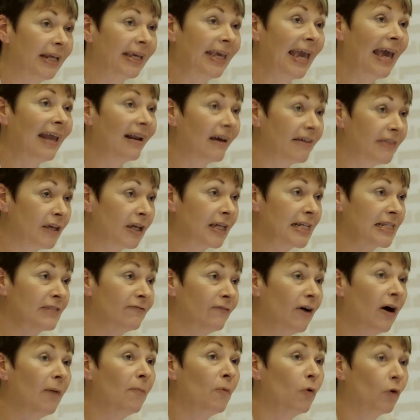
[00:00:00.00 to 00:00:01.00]
again, I think it's
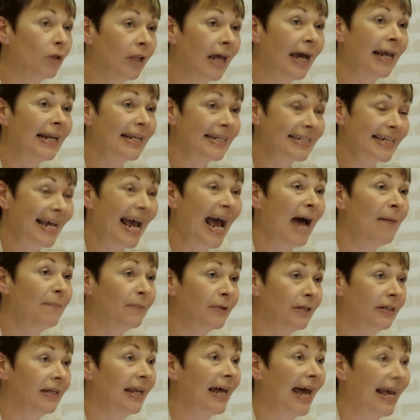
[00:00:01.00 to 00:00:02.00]
far more likely to
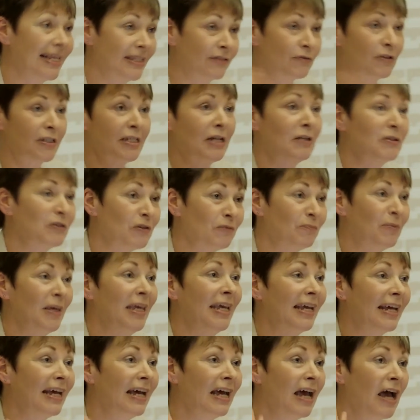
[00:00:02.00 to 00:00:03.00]
happen as a result of
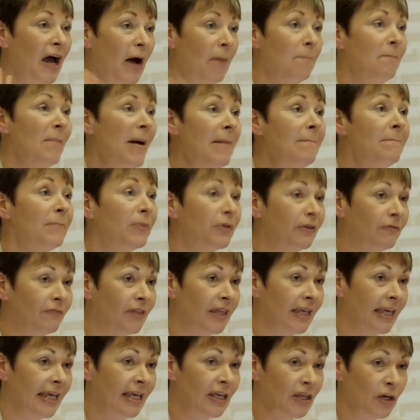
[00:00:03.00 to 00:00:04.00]
being a member of
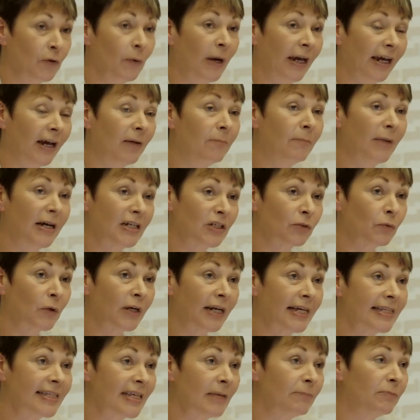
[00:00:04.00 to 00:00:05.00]
the EU. I come back to what
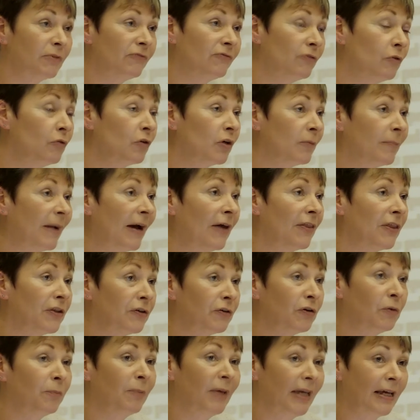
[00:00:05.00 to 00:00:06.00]
I said before about the
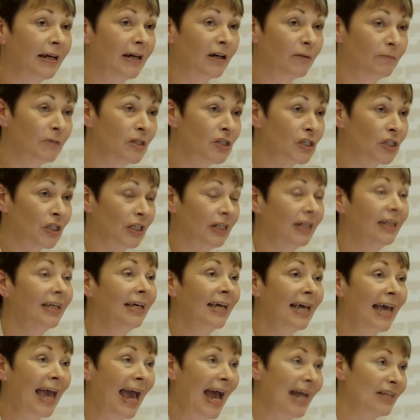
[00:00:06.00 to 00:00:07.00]
European Commission
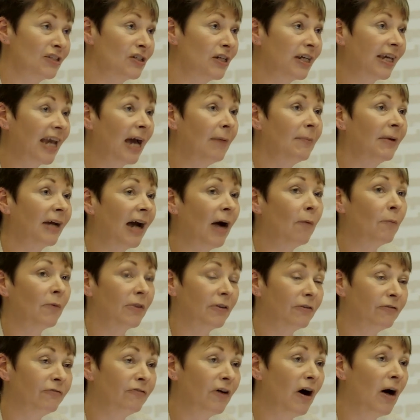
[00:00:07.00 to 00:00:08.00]
actually coming up with
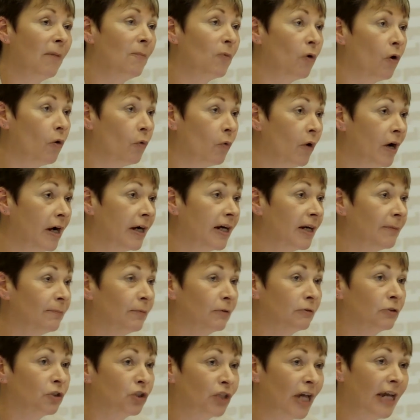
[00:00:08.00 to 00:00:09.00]
a far more
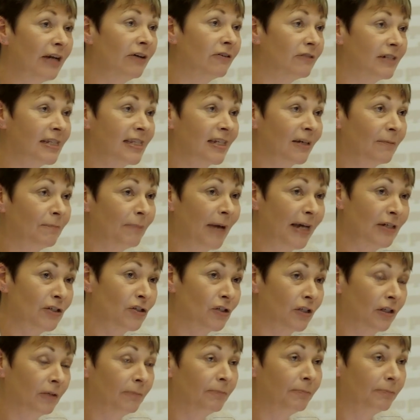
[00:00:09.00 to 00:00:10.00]
workable, generous,
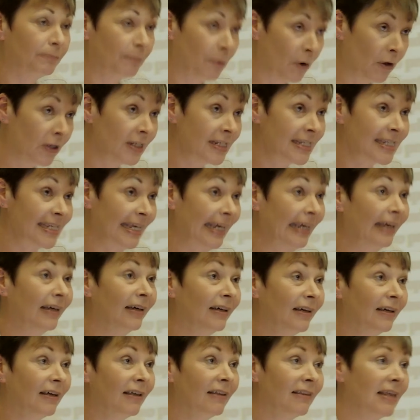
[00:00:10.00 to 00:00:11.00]
compassionate policy
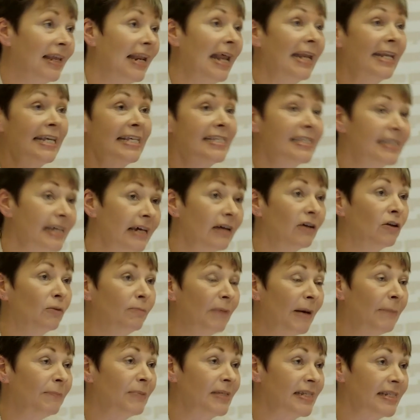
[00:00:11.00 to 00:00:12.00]
than any single
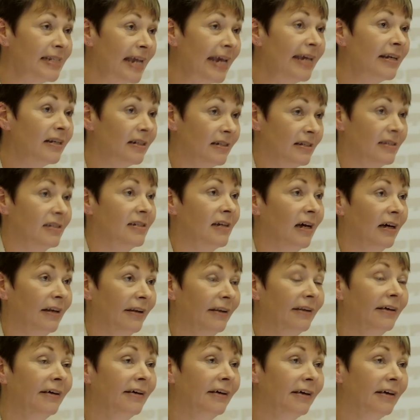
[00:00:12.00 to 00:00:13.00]
member state has done.